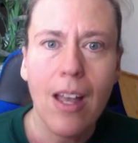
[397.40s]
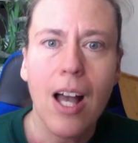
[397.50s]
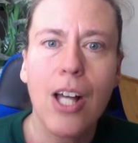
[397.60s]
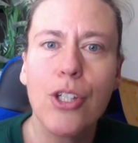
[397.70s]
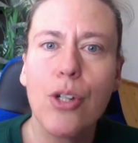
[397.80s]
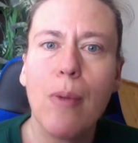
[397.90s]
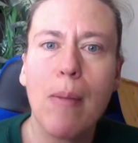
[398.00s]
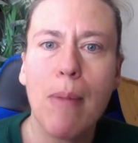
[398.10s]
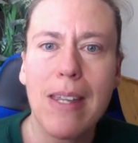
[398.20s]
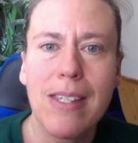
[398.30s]
I'll do my
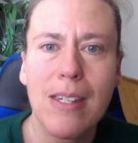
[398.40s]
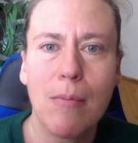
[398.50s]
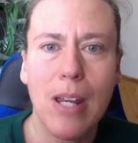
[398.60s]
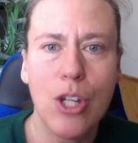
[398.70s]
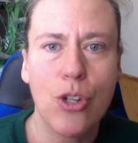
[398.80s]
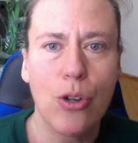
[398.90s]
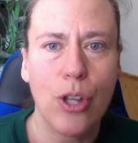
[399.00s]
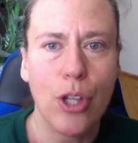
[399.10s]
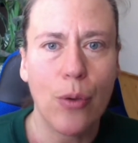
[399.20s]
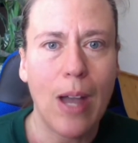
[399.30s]
best to make sure
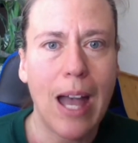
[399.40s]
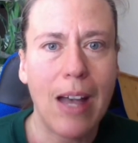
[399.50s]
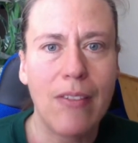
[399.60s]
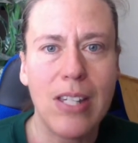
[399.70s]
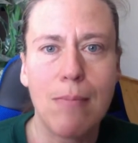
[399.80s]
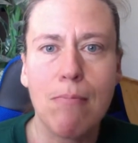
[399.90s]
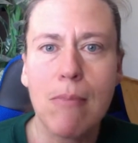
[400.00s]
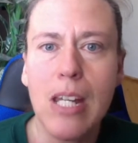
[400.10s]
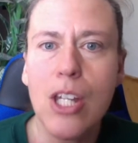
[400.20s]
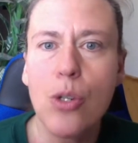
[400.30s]
that you have as
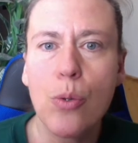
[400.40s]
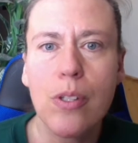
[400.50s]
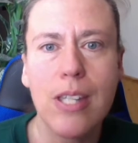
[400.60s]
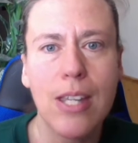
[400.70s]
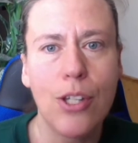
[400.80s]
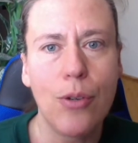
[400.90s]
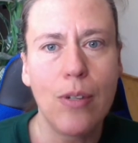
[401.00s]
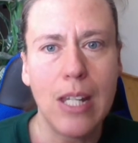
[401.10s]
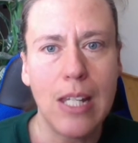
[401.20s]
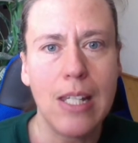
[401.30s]
many tools as you
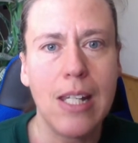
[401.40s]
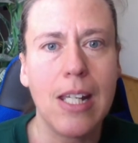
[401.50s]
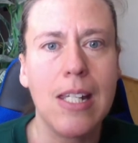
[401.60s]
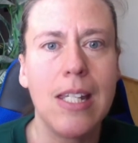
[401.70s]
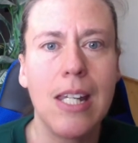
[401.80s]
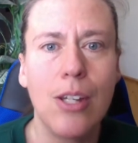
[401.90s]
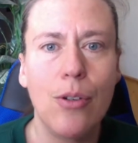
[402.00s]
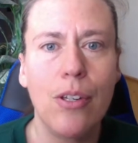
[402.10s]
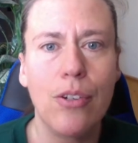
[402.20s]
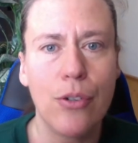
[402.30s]
need to continue
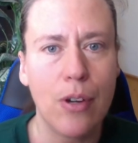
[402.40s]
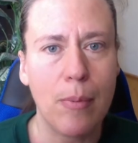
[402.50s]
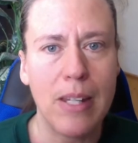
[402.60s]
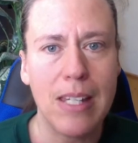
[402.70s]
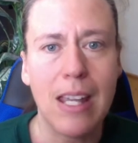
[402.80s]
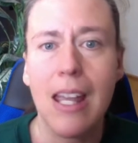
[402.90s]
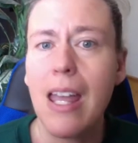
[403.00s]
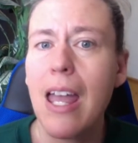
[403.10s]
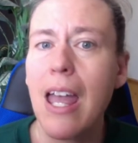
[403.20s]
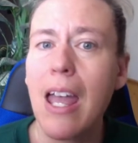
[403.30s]
your treatment
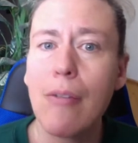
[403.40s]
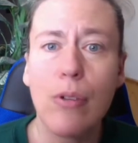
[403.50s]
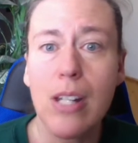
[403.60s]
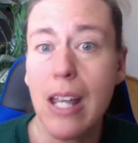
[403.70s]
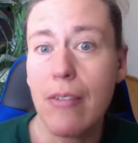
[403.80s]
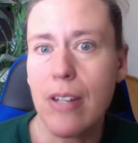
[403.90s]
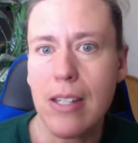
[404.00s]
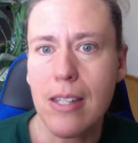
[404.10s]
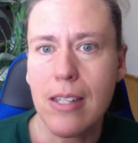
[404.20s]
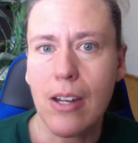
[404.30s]
every day if
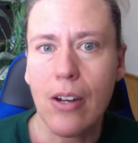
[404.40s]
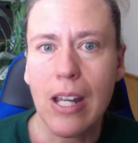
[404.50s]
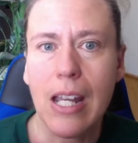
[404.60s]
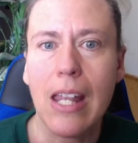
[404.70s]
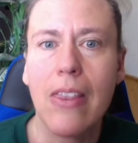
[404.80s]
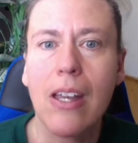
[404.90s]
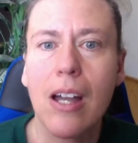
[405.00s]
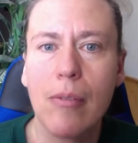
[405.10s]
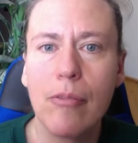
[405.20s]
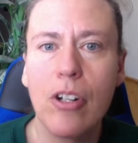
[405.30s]
necessary, in the
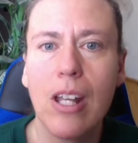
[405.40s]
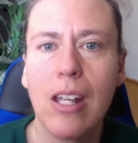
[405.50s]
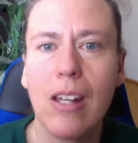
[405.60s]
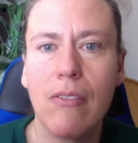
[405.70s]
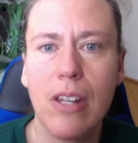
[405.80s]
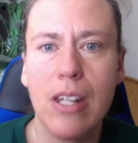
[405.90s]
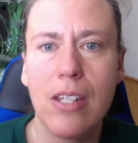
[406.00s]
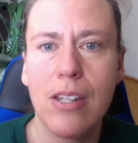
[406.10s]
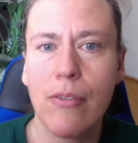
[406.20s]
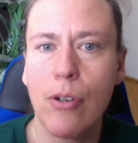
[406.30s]
comfort and
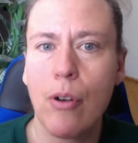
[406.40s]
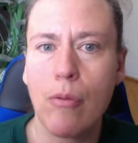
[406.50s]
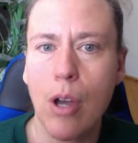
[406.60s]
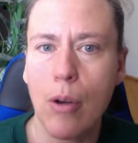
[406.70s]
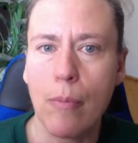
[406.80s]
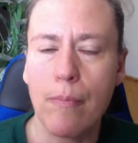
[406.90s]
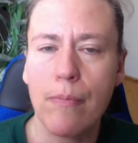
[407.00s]
convenience of your own home.